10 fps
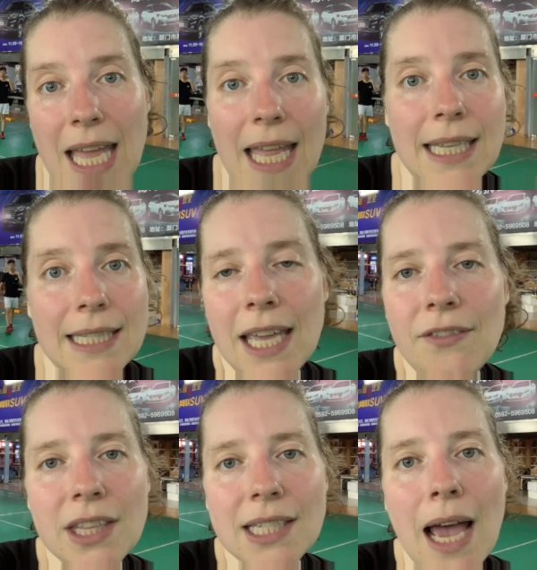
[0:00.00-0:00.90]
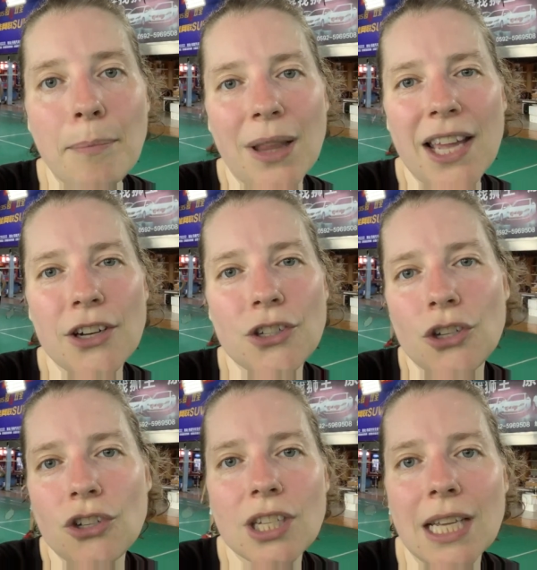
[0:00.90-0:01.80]
and even the top players.
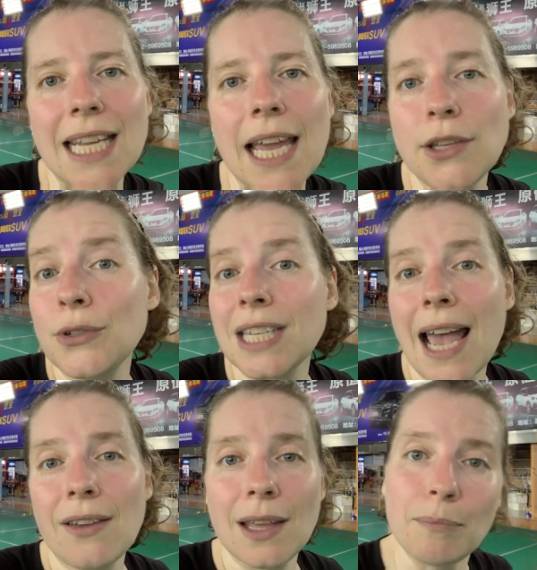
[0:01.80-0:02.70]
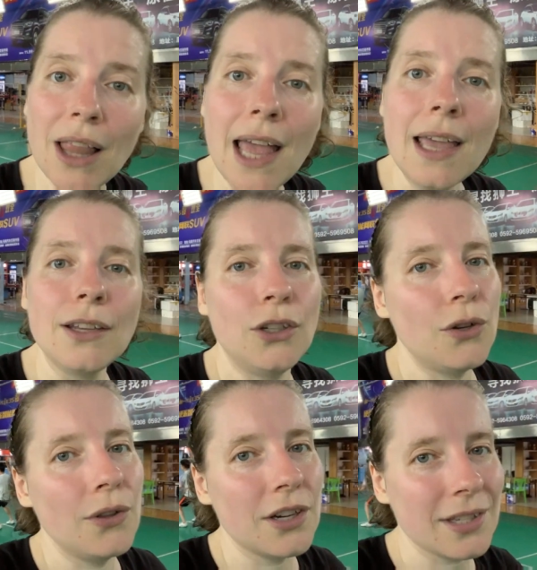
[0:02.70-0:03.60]
You're just gonna get used to how they play and you
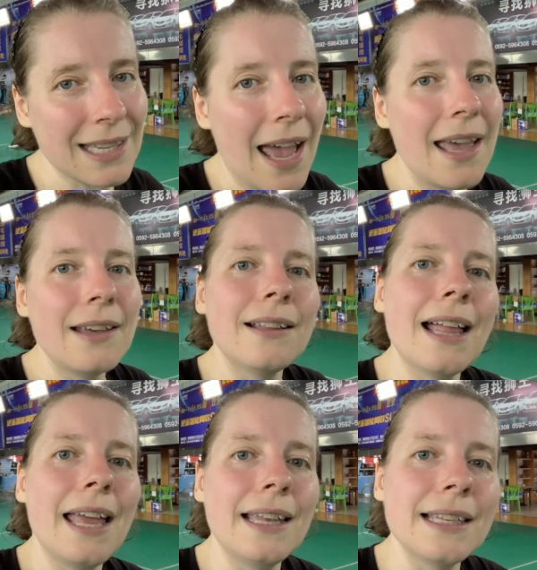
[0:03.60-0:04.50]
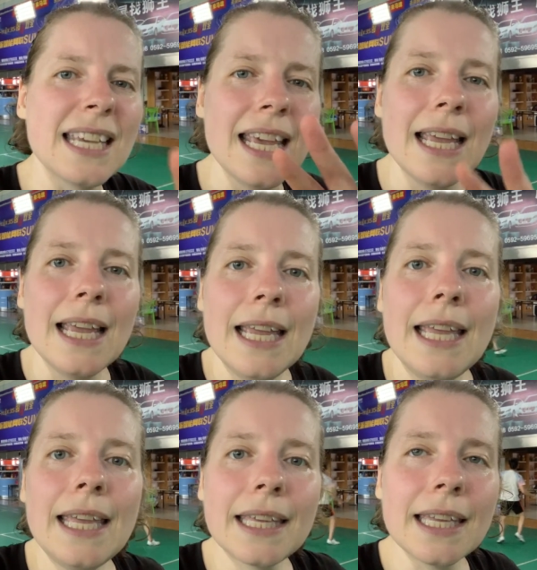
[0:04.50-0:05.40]
know their style, and
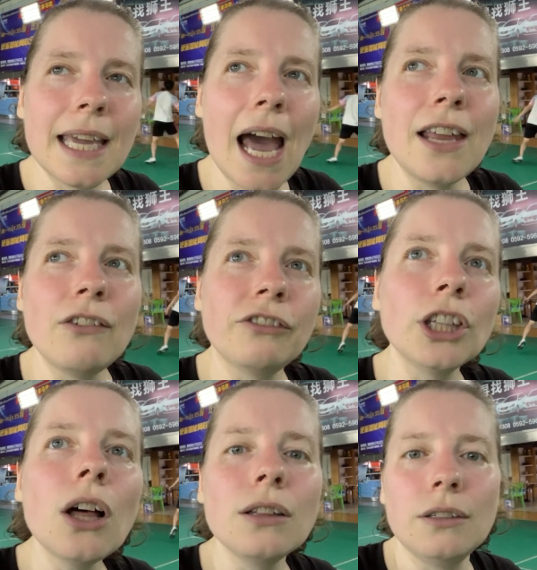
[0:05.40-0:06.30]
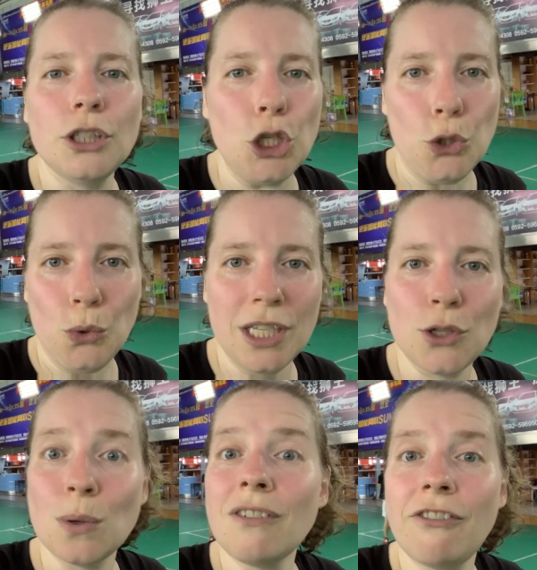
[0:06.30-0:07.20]
it can kind of lull you
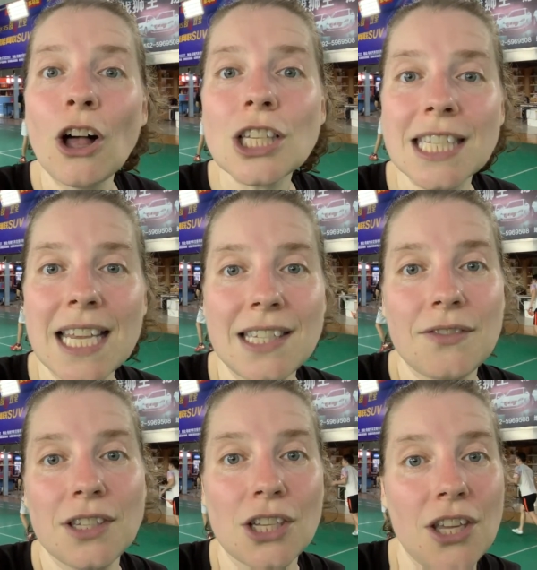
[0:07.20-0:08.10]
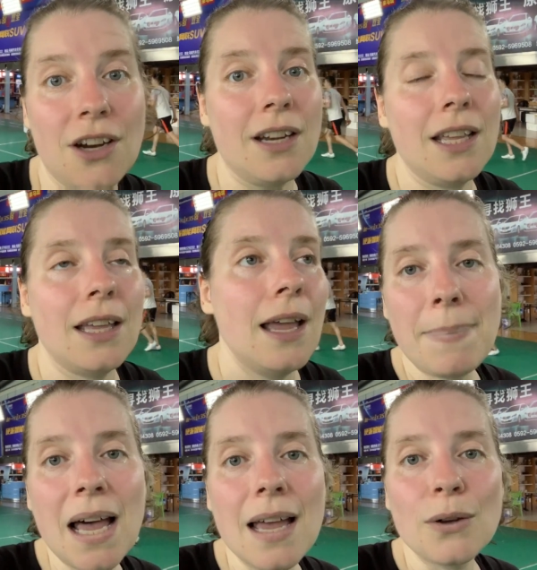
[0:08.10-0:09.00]
into a false sense of security.
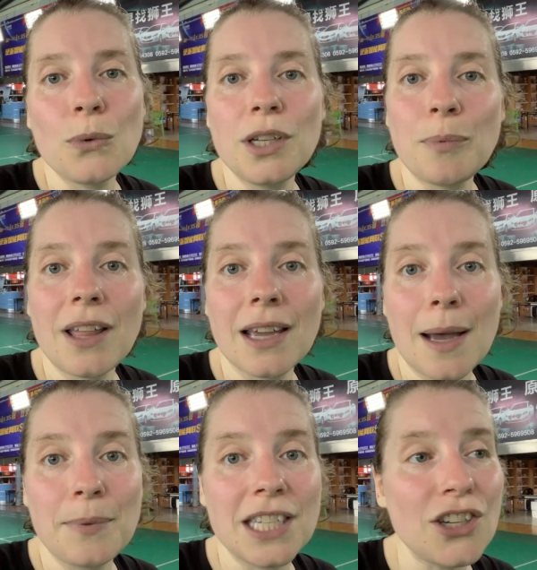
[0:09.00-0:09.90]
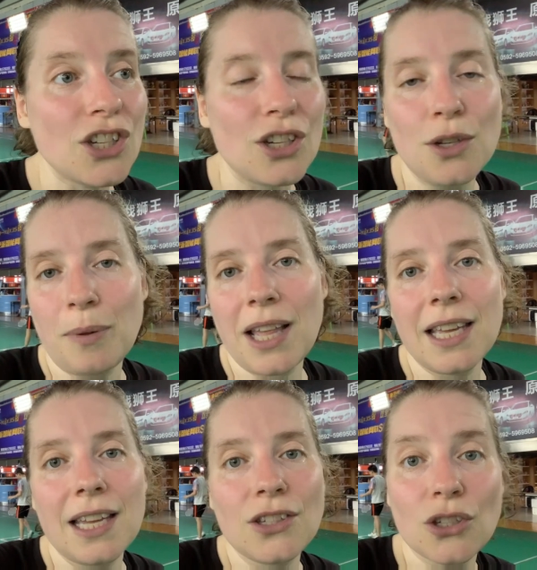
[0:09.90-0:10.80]
But when you play a competition, you play
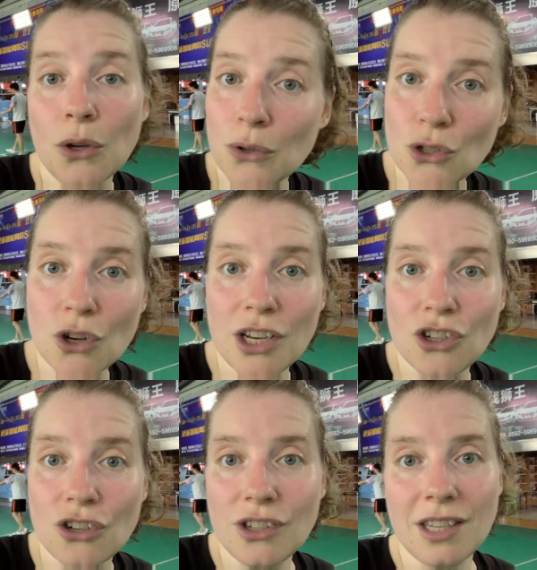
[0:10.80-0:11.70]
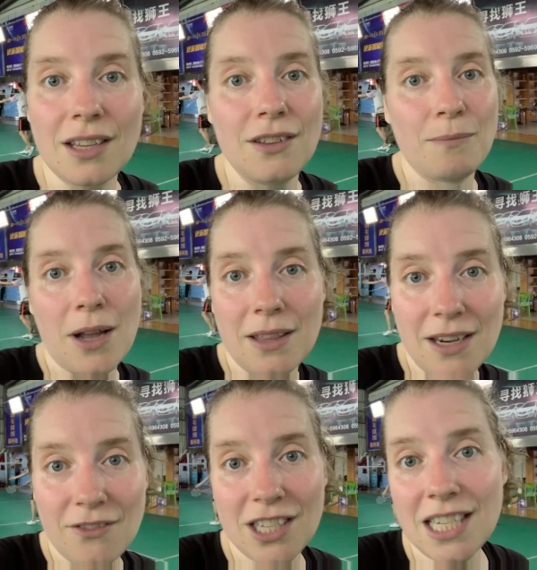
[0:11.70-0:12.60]
against total strangers that you've probably
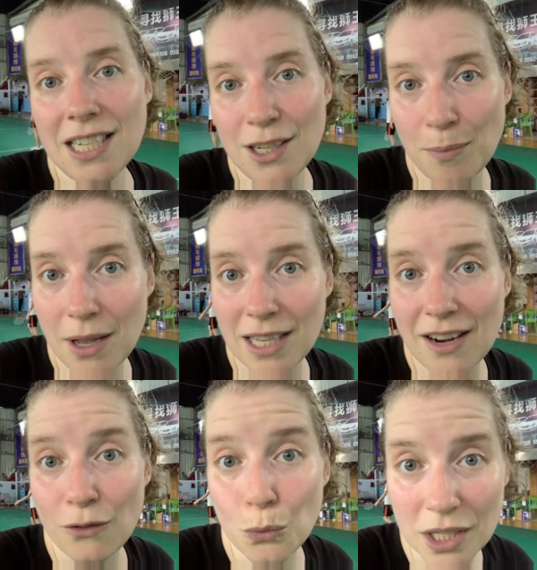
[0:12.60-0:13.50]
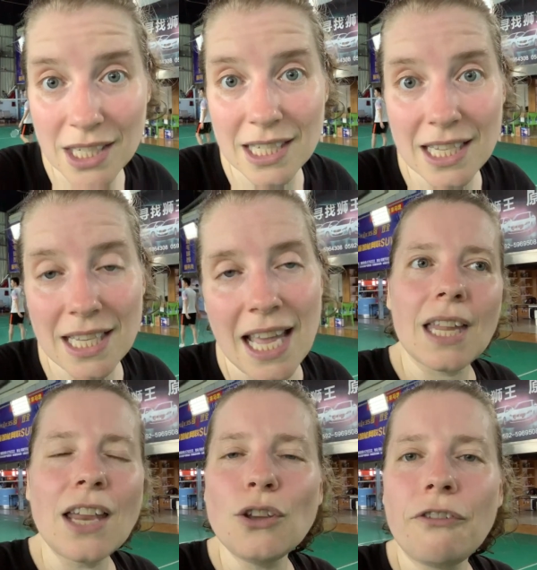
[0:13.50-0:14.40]
never seen, you probably never will see,
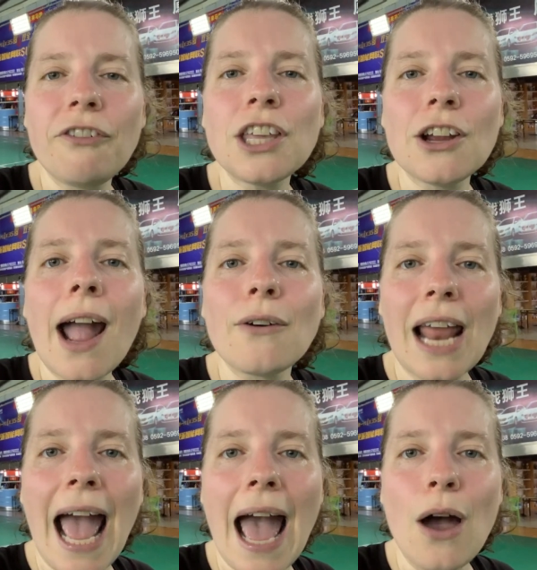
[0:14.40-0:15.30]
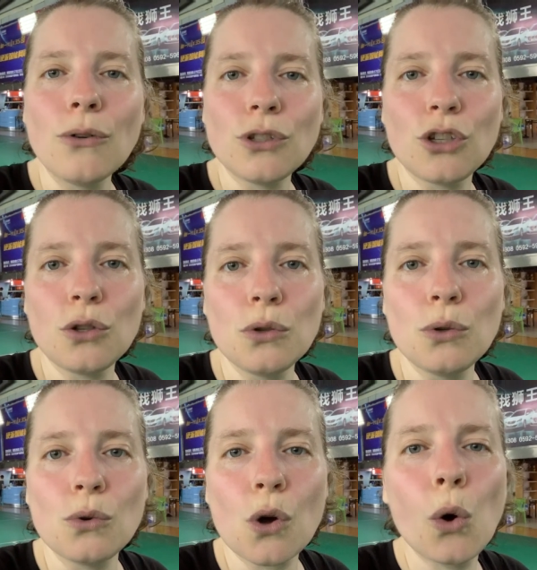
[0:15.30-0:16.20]
and you figure out how
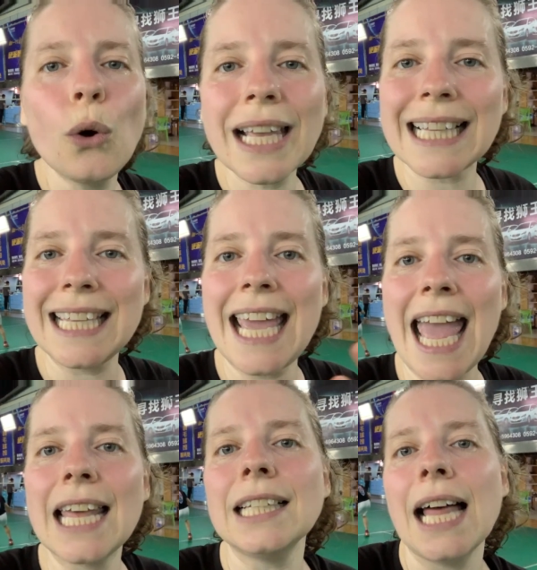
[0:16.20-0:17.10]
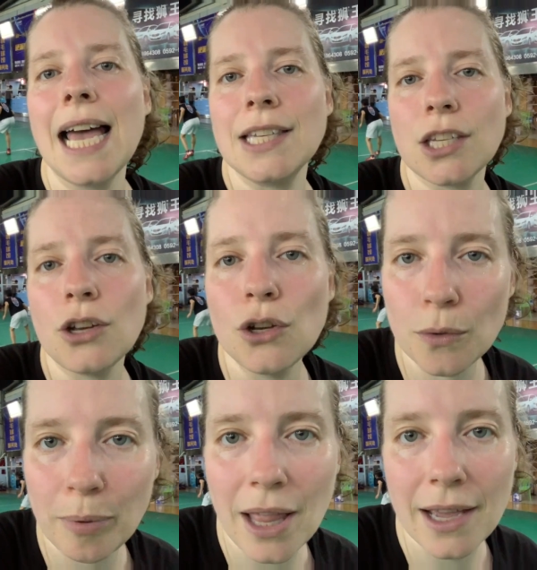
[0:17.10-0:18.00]
to quickly analyze a
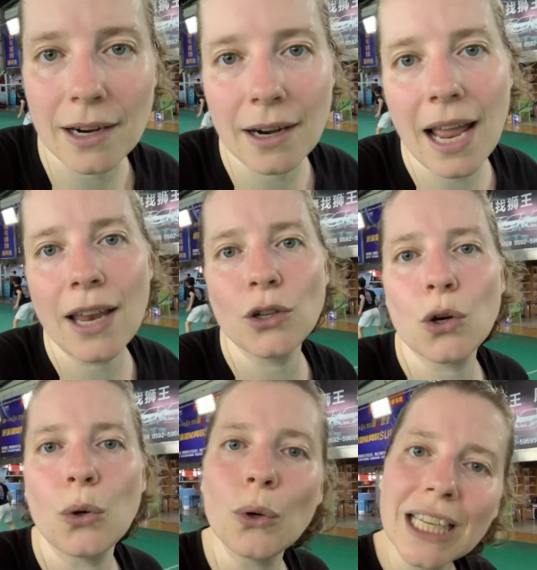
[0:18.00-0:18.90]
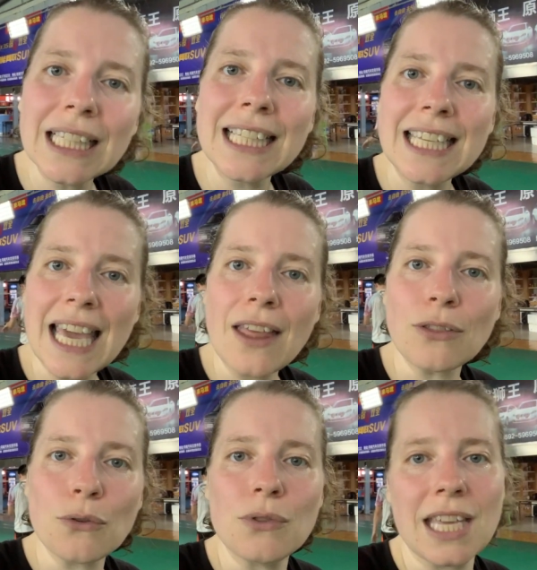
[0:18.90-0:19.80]
new player and quickly get
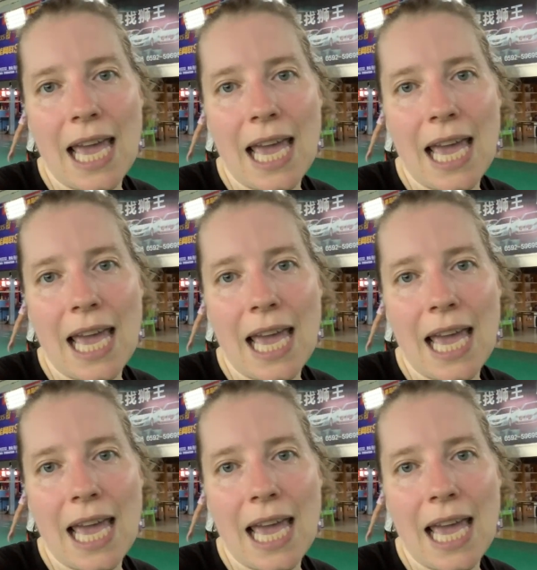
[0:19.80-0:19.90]
through the